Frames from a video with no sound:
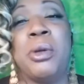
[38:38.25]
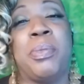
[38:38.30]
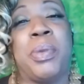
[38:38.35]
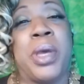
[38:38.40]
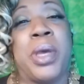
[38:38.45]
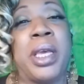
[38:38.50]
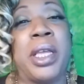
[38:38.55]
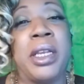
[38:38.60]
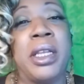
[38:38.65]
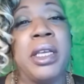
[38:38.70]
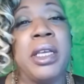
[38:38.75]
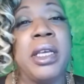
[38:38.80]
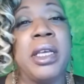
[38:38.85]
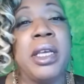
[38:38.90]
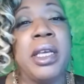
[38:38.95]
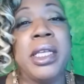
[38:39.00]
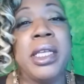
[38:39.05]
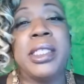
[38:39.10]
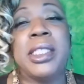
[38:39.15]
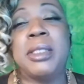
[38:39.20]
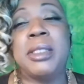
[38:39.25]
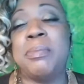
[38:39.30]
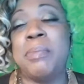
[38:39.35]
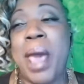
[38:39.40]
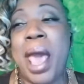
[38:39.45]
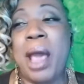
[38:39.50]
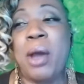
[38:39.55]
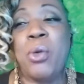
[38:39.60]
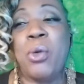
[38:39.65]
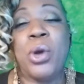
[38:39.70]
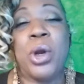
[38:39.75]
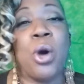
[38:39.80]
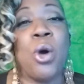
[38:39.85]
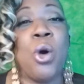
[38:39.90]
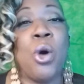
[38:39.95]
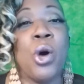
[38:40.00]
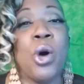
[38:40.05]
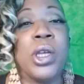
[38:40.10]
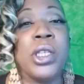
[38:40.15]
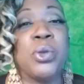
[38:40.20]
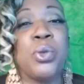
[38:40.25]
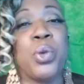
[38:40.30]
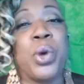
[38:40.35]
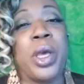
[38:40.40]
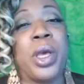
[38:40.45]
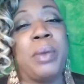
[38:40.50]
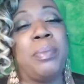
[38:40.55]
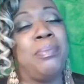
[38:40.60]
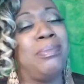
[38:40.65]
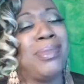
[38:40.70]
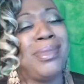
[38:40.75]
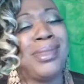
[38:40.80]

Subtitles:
bit, smacked with a horse whip.